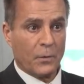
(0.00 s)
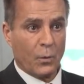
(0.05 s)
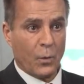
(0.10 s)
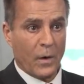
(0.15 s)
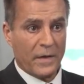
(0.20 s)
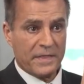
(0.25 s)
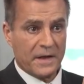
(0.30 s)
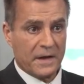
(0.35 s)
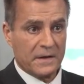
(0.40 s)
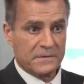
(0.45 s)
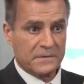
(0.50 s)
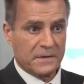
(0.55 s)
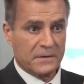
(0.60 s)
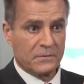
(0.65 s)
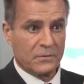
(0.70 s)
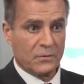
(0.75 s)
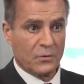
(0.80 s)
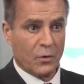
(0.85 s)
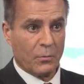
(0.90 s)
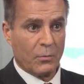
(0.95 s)

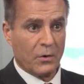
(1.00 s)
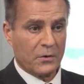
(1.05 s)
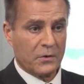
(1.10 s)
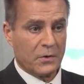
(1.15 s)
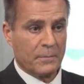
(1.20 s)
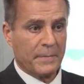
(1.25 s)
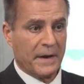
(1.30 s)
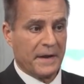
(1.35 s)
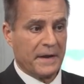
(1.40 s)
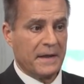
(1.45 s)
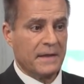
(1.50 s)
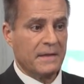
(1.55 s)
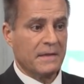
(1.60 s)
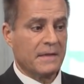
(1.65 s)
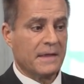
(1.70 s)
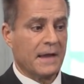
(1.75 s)
1,000 global companies,